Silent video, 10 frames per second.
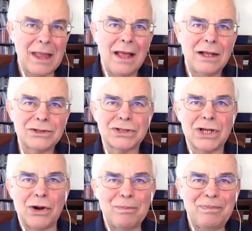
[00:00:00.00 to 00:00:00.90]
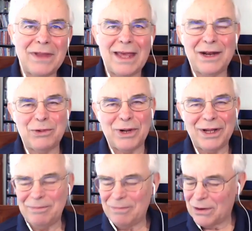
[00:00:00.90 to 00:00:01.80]
So, anyway,
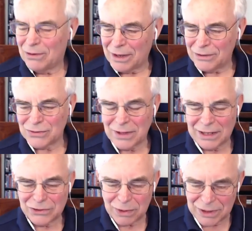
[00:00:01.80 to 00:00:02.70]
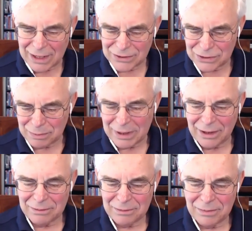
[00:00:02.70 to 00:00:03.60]
okay, so that's what that's
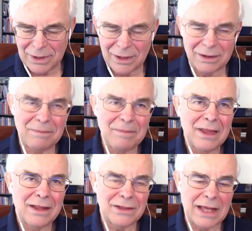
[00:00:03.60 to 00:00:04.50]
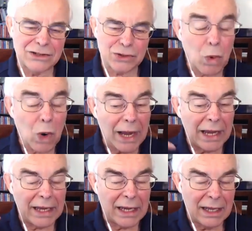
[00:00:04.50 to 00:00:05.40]
about. But that's
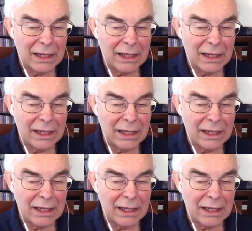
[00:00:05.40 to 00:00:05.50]
why,